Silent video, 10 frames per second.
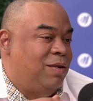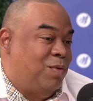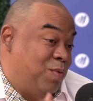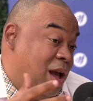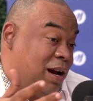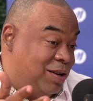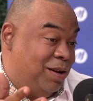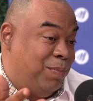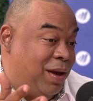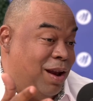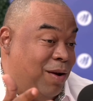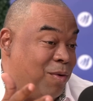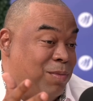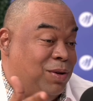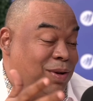We actually pay
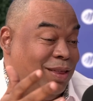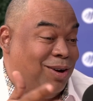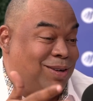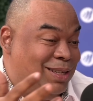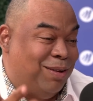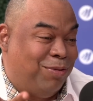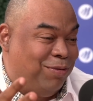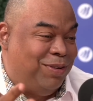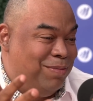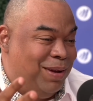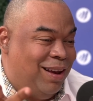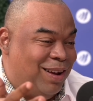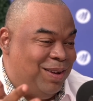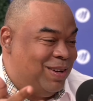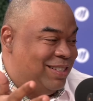anywhere between 30 to 50 million
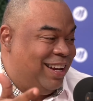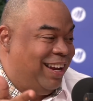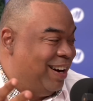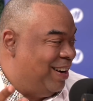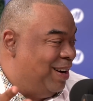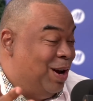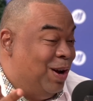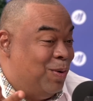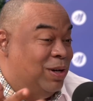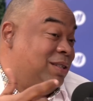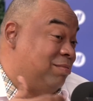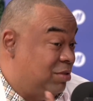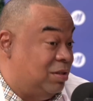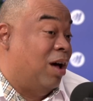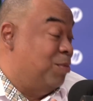US a year, which
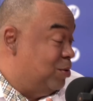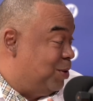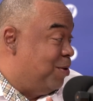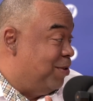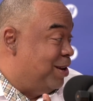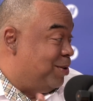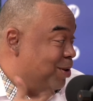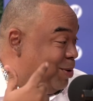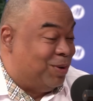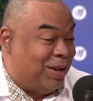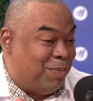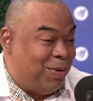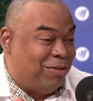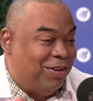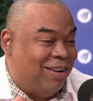is almost equivalent to our total
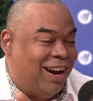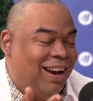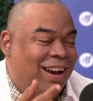profit, right?